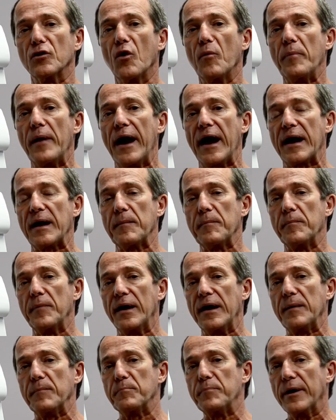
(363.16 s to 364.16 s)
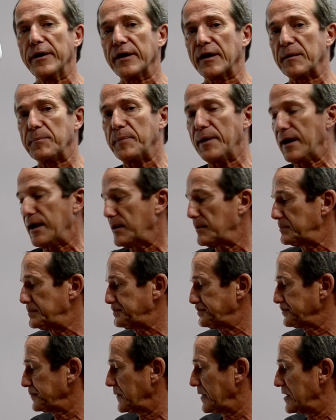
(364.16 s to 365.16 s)
low back and buttock pain,
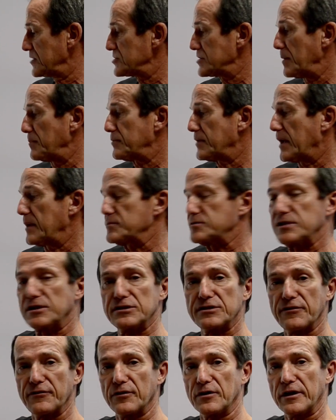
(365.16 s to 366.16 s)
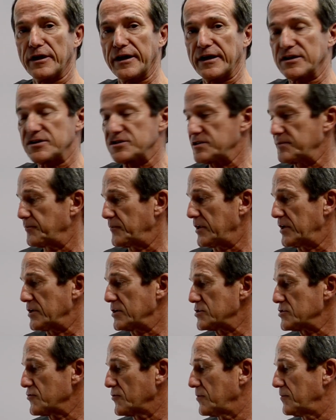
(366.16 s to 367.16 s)
sometimes into the legs,
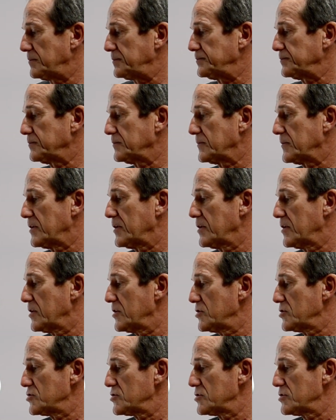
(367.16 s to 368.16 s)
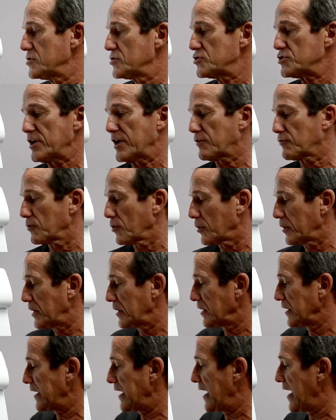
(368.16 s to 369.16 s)
is
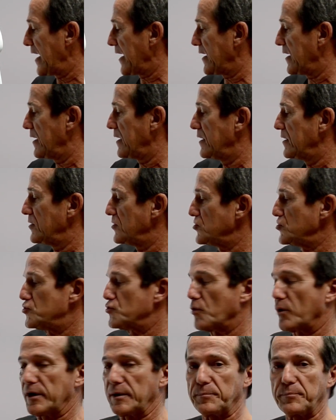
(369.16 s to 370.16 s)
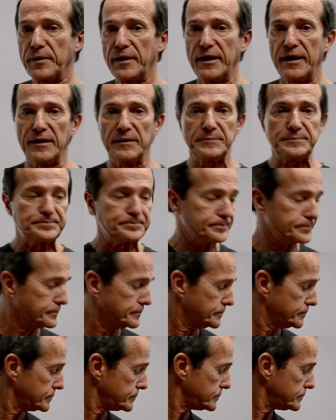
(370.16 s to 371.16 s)
sacroiliac joint pain.
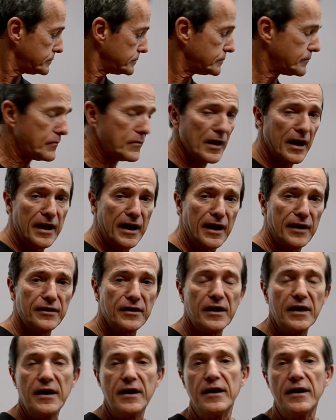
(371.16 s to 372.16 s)
And